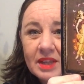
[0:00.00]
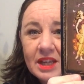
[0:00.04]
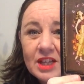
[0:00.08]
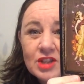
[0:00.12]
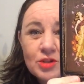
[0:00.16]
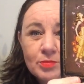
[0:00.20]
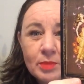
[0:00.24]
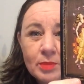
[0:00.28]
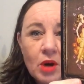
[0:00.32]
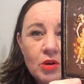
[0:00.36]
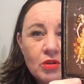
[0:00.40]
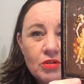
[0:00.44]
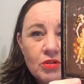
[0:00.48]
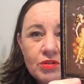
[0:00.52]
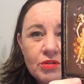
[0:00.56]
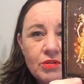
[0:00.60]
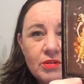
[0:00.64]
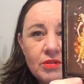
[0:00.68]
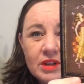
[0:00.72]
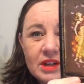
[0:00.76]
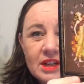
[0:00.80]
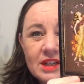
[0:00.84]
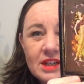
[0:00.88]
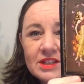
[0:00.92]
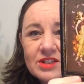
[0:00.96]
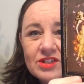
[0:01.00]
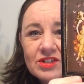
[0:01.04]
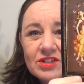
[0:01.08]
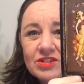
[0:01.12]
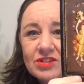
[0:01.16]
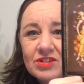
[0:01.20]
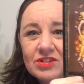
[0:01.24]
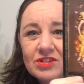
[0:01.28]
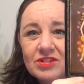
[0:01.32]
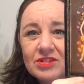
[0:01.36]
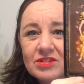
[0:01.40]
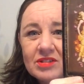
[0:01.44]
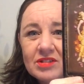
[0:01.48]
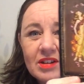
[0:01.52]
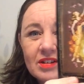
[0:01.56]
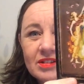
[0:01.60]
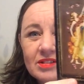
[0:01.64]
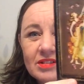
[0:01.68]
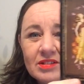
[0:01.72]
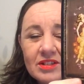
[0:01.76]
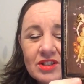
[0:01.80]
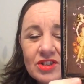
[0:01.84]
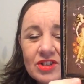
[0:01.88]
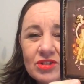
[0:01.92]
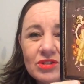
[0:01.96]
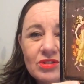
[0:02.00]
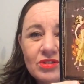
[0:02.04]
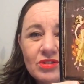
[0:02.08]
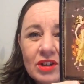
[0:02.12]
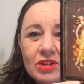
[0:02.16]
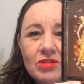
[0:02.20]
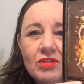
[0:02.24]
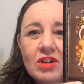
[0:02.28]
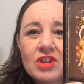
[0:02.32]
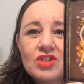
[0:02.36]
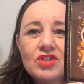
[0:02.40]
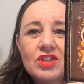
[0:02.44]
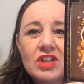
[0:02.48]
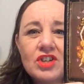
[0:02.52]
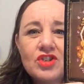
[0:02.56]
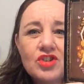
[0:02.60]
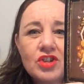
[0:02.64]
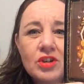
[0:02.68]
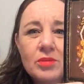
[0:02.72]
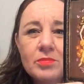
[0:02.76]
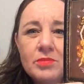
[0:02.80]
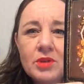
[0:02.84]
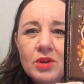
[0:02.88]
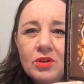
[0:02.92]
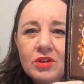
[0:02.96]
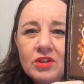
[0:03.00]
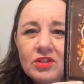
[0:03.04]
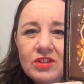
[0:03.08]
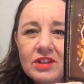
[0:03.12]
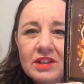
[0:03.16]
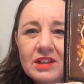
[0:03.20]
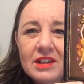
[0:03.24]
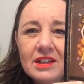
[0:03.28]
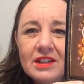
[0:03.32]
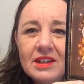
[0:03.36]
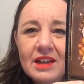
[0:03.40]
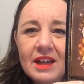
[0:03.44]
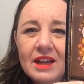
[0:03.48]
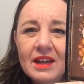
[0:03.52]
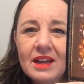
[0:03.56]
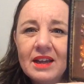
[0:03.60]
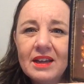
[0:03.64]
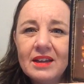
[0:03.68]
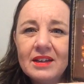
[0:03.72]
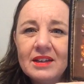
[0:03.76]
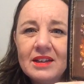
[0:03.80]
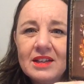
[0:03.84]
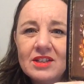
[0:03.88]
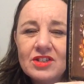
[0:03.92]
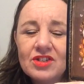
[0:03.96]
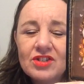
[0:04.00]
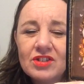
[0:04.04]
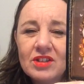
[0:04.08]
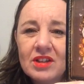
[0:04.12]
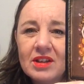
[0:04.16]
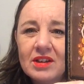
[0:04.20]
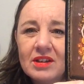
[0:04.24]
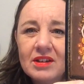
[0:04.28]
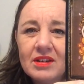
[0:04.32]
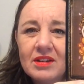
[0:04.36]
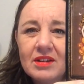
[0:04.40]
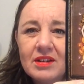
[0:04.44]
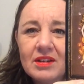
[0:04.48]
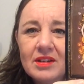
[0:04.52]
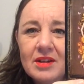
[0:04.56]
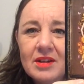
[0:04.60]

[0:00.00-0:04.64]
it's both. It's the cross-stitch community and it's the